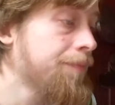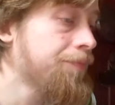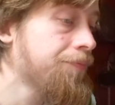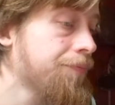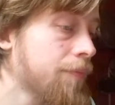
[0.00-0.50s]

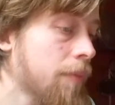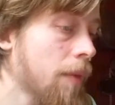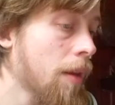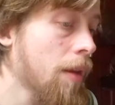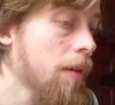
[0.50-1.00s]

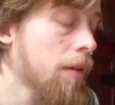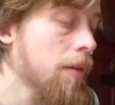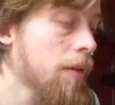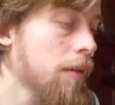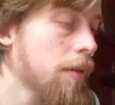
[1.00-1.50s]

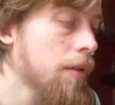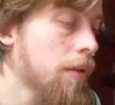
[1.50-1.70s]
Nobody speaks.